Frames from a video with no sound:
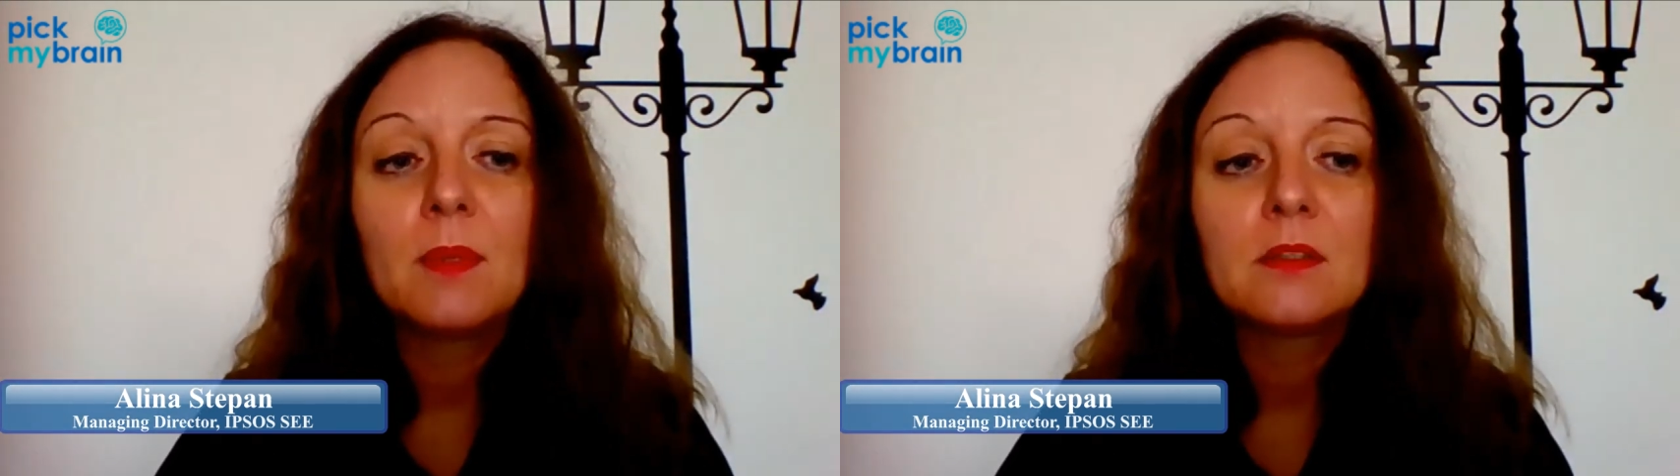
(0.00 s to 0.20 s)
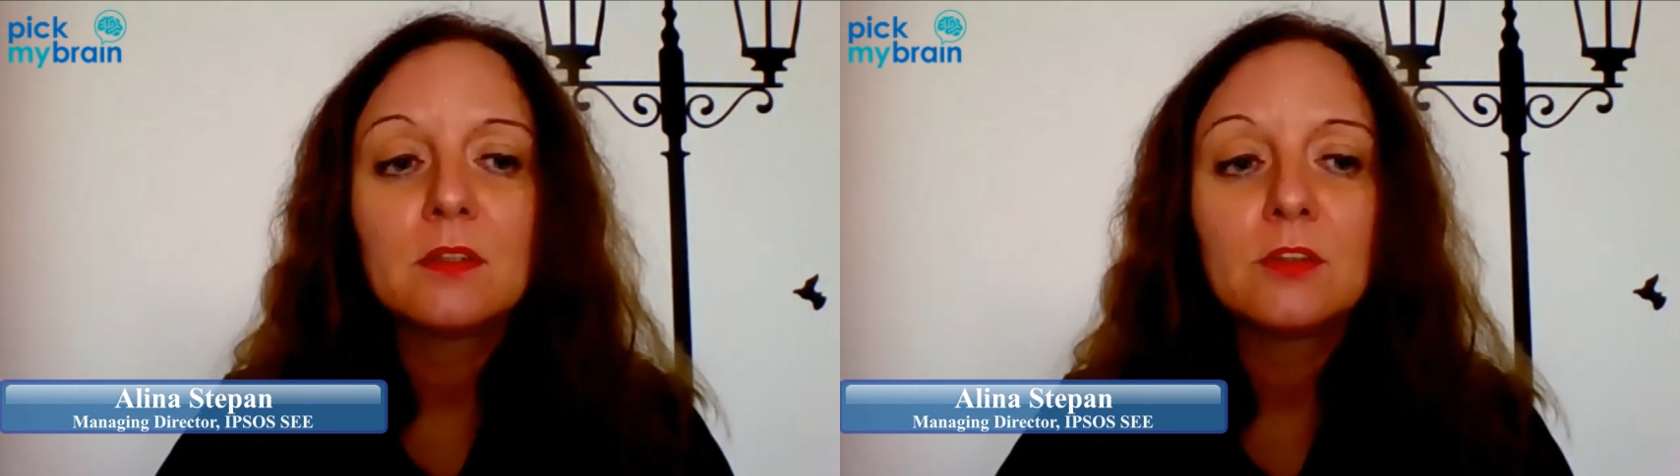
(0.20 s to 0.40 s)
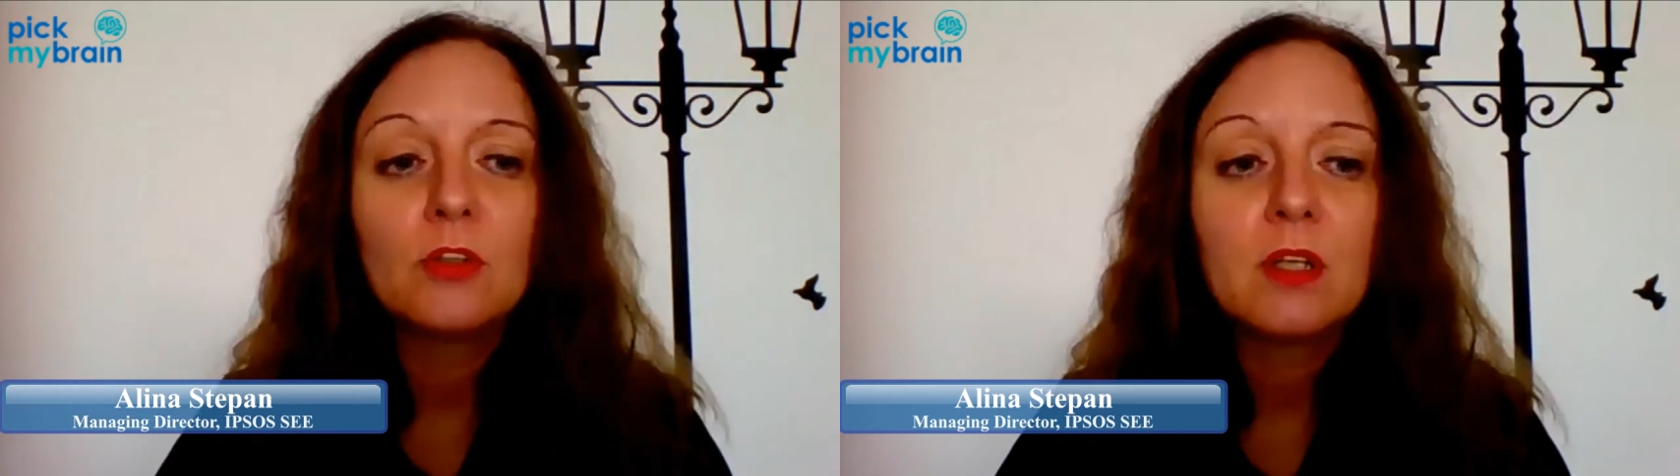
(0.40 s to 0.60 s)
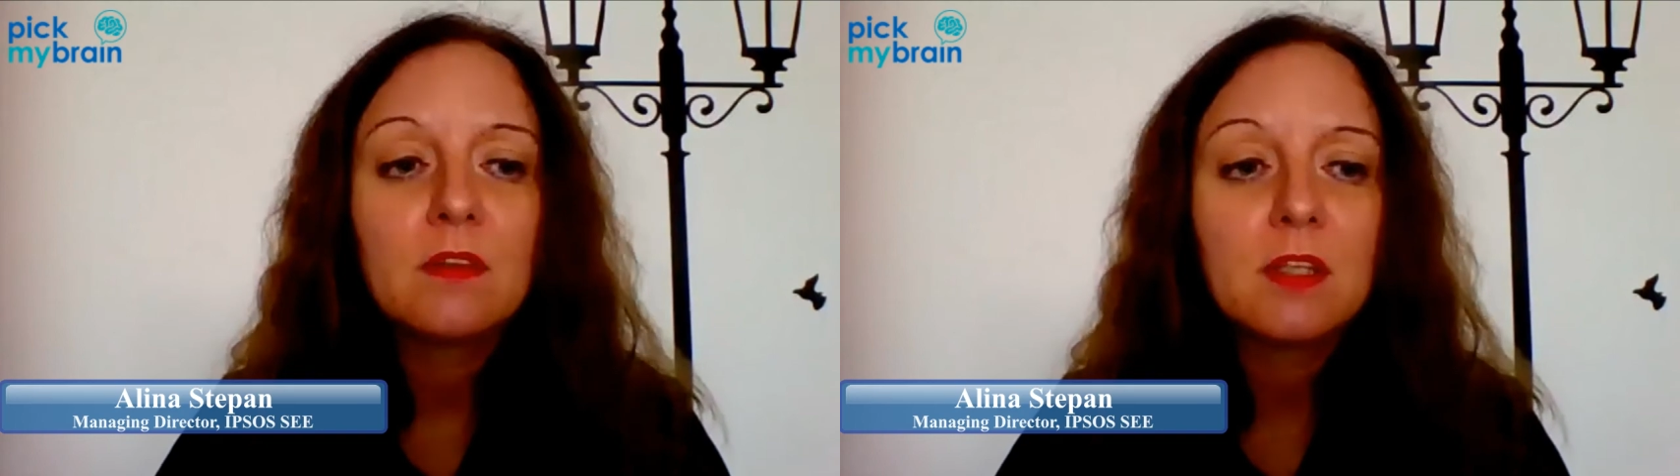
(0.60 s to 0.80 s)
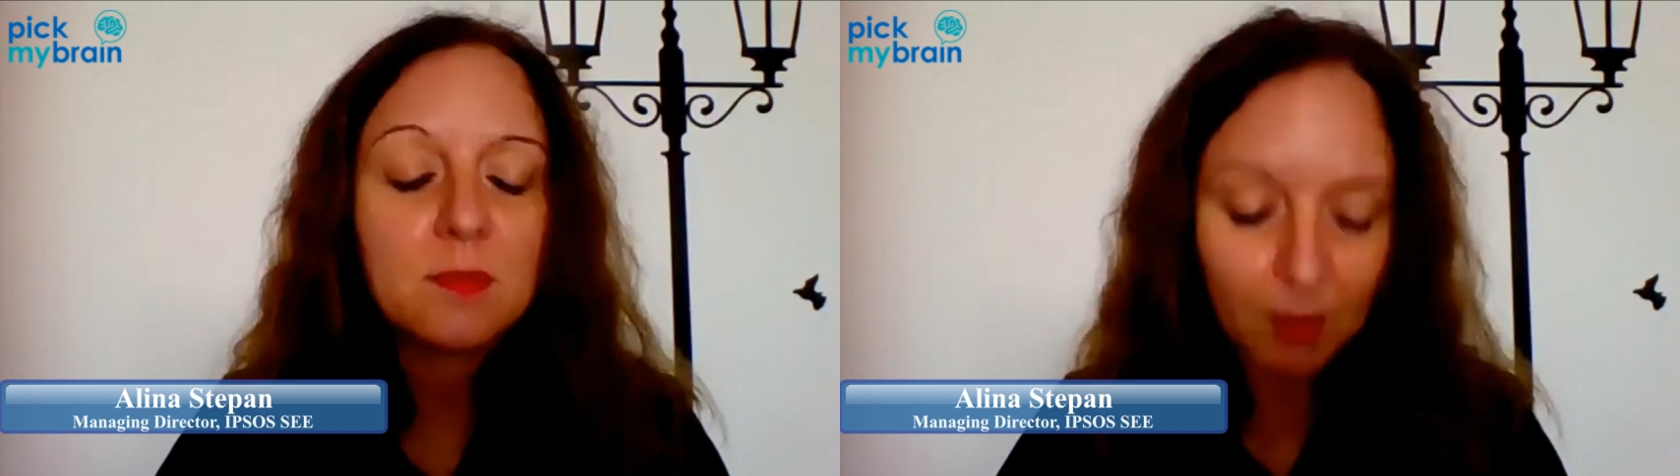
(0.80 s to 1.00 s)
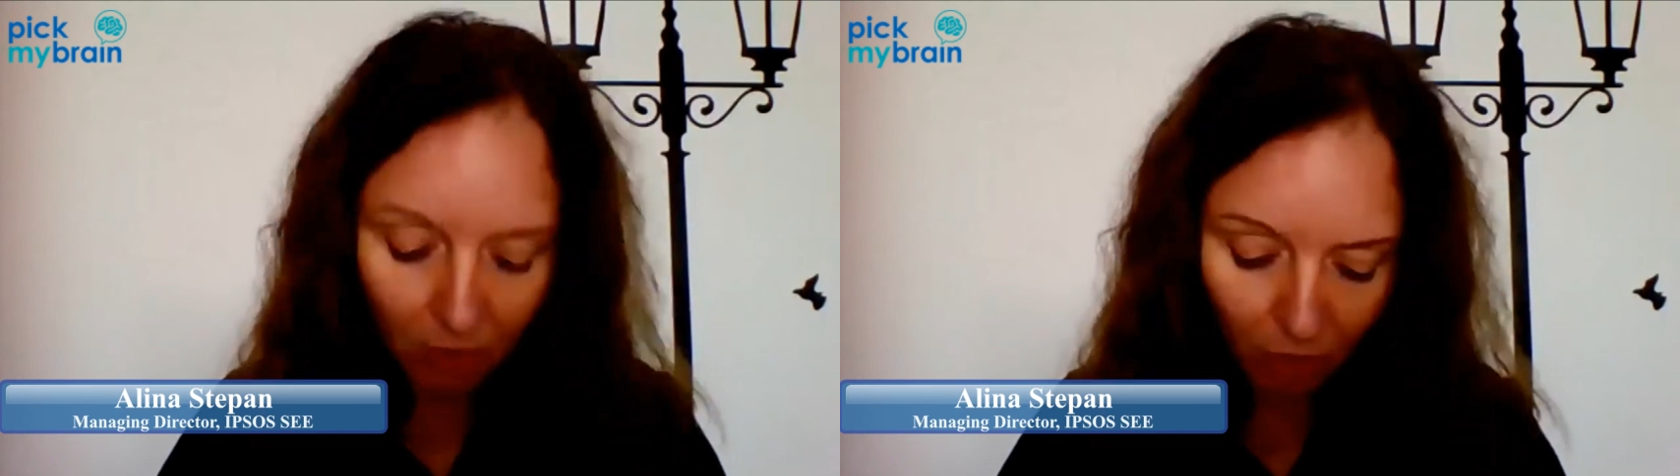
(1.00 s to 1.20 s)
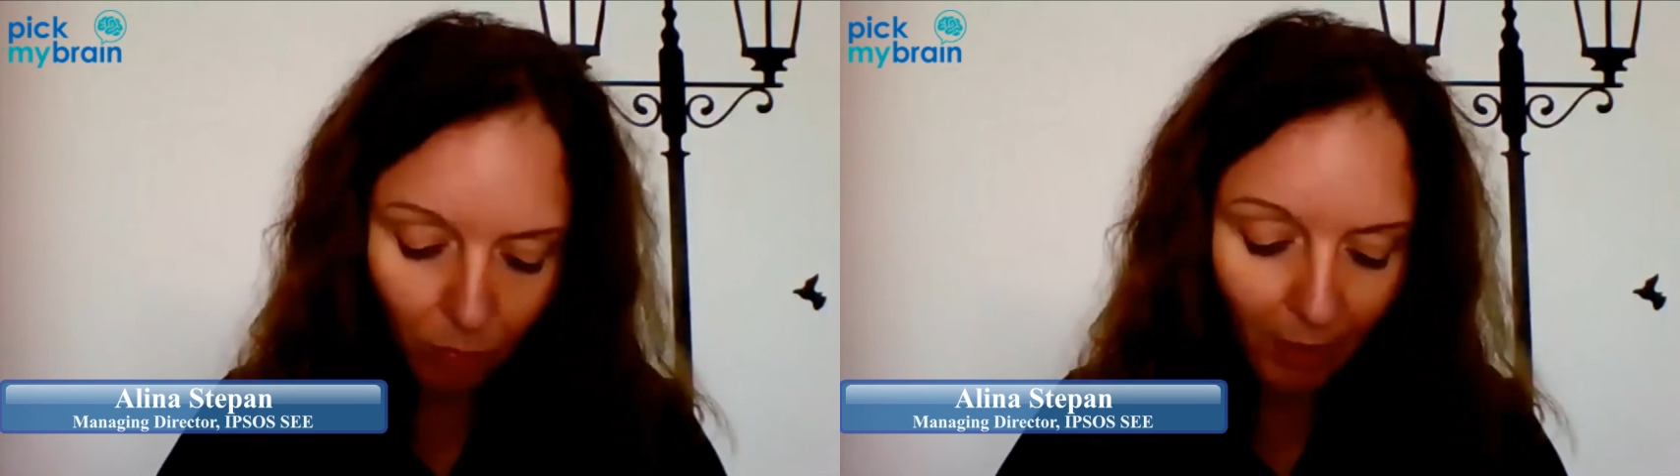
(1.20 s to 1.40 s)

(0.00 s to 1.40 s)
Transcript: But during this period,